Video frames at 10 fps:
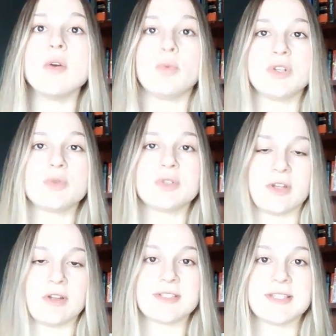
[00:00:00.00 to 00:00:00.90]
which
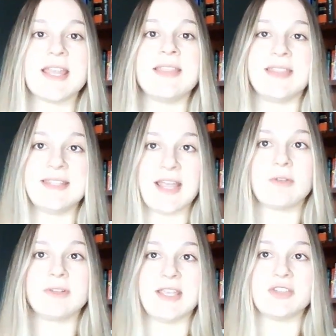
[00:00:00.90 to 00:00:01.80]
results in the
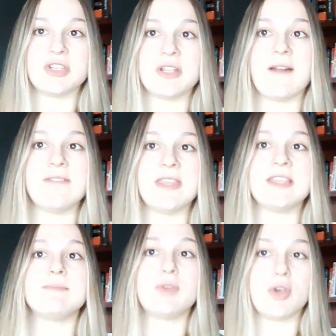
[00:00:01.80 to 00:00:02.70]
degradation of
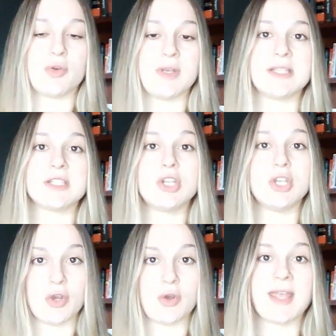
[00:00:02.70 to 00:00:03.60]
these purines to
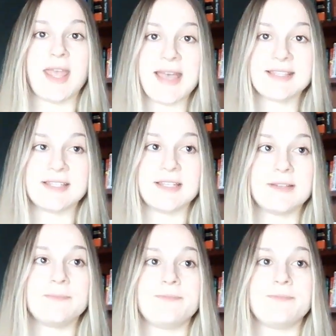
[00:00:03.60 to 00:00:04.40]
uric acid.